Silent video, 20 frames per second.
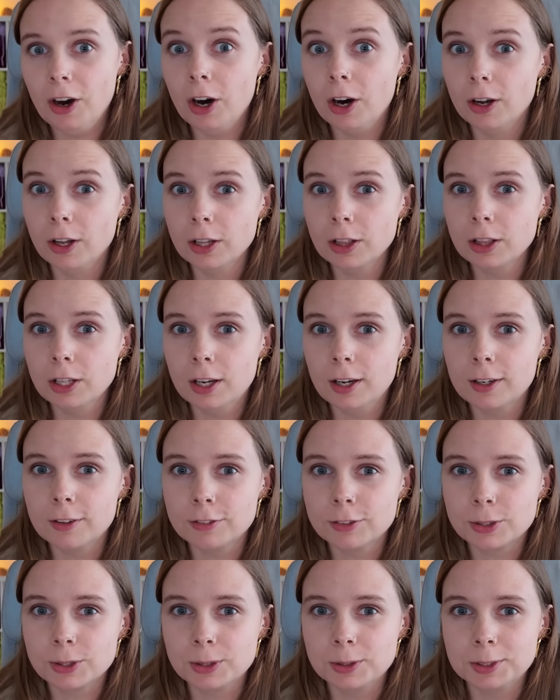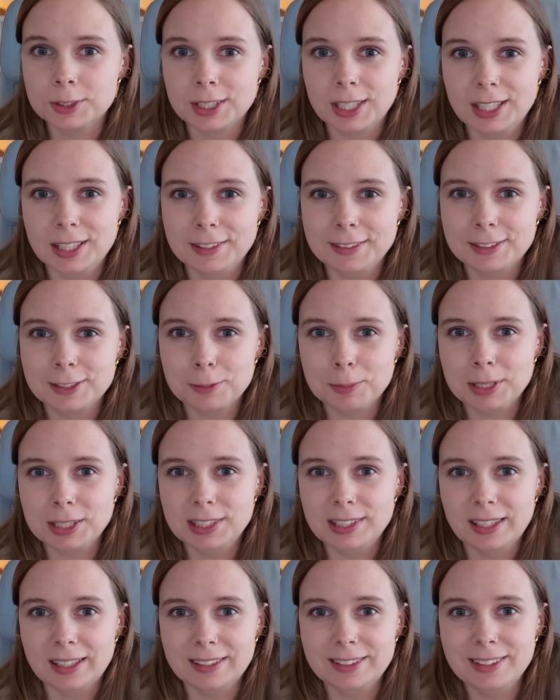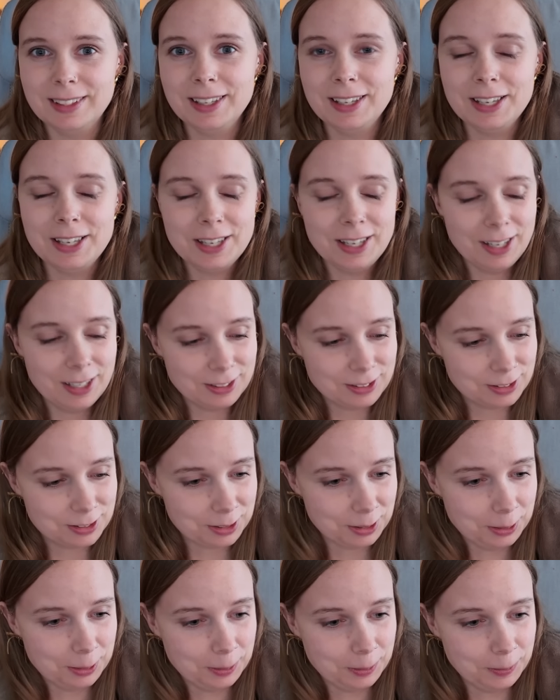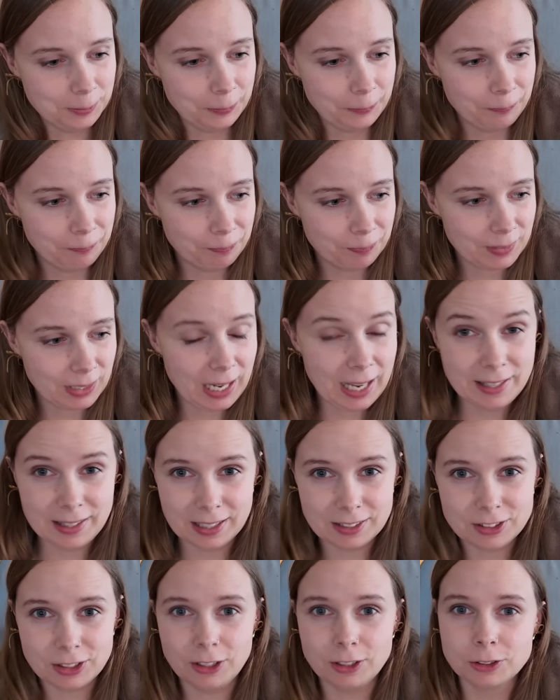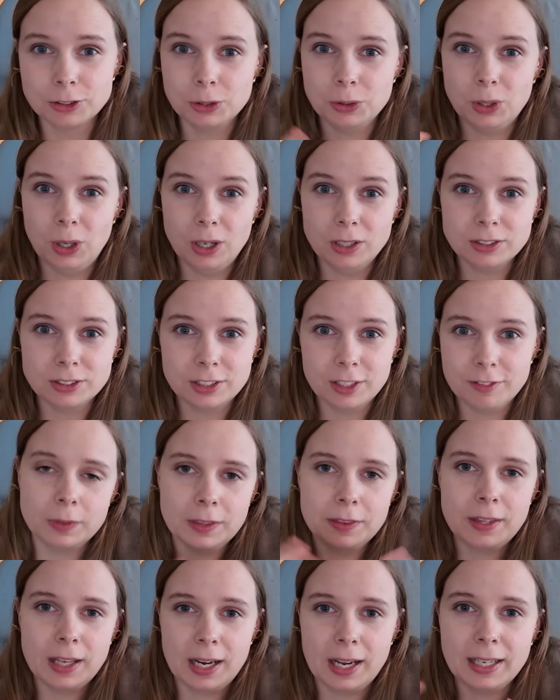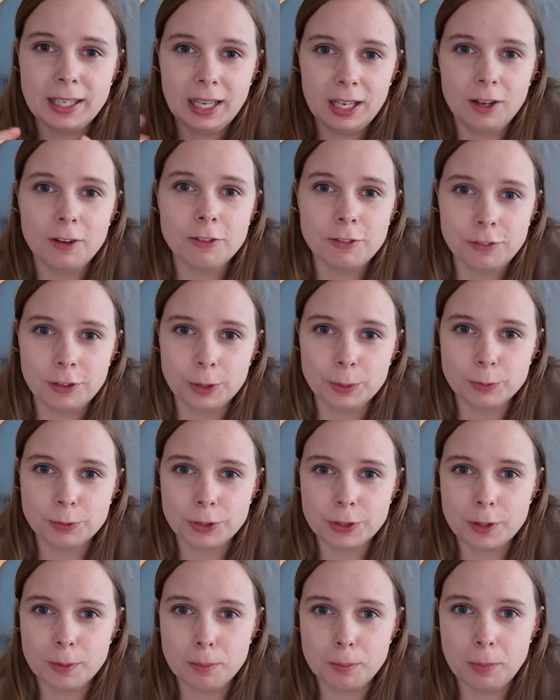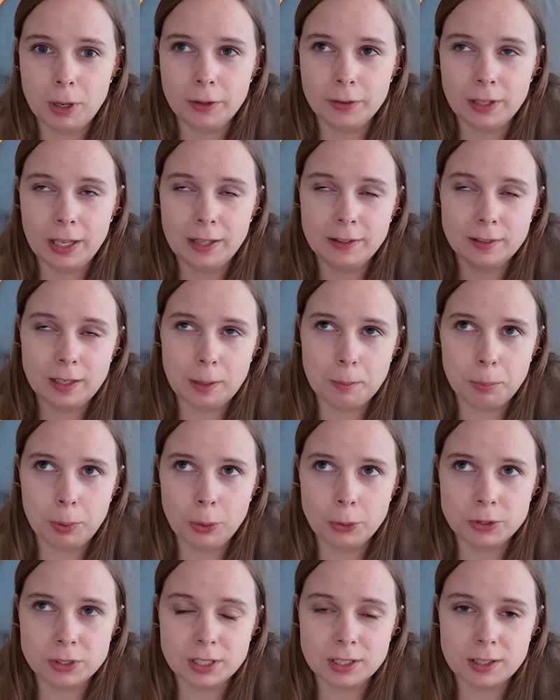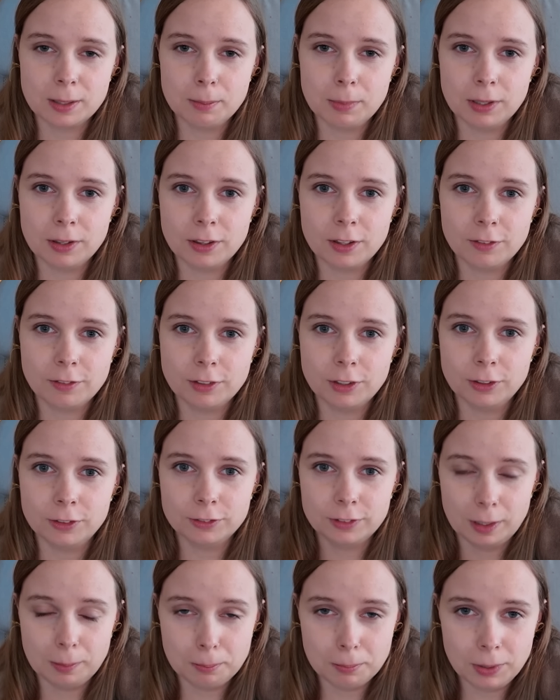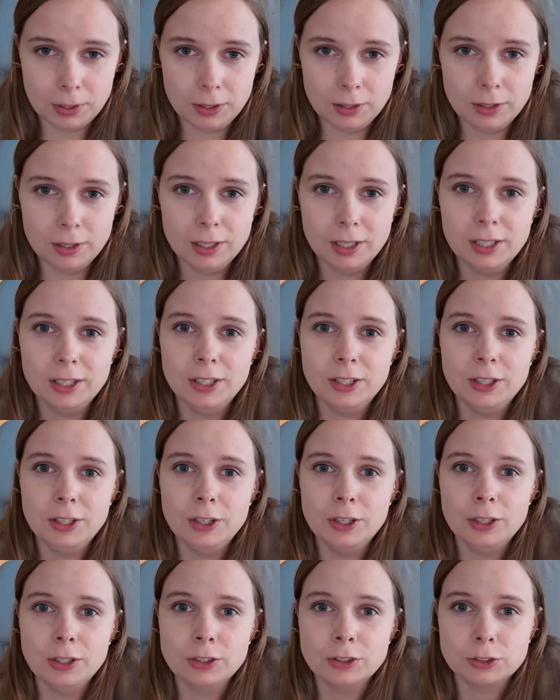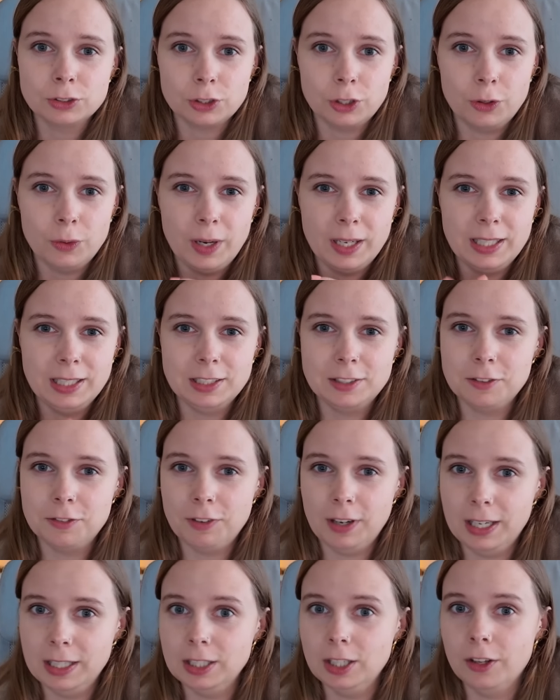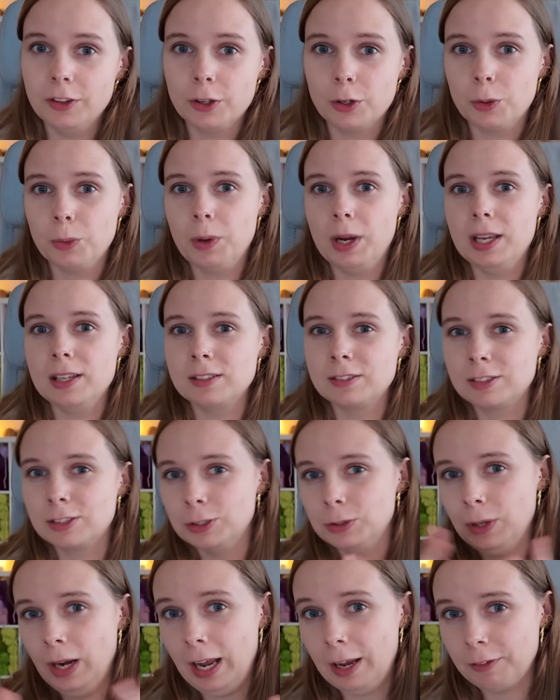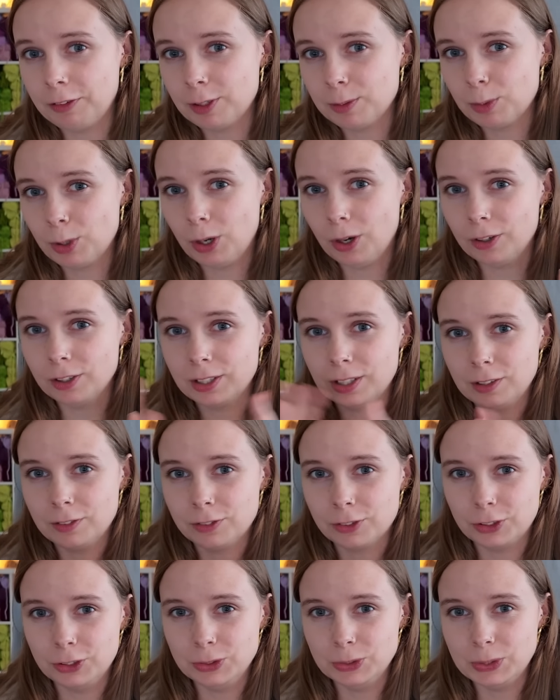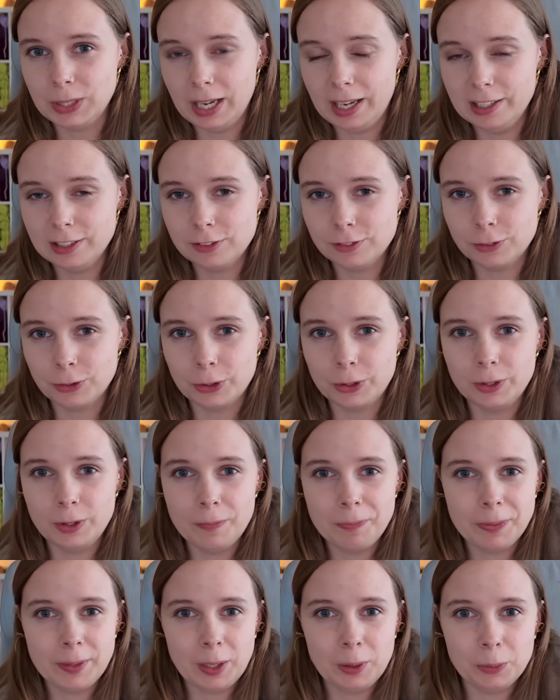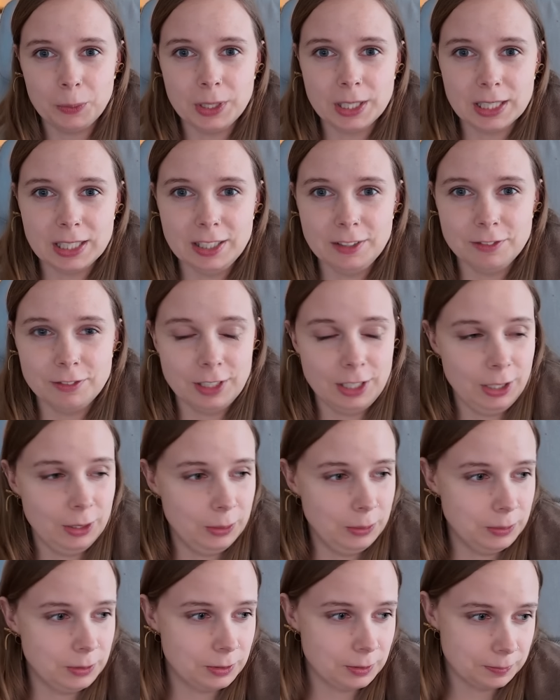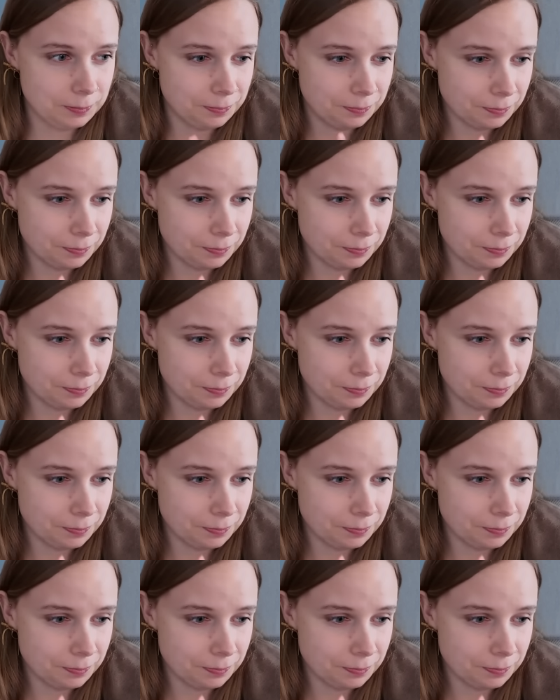a lot of crocheting to be done, so, and that's also all stuff that I cannot film for the month and post in the month of November, so I need to find other ways to have some content for you guys for weekly videos,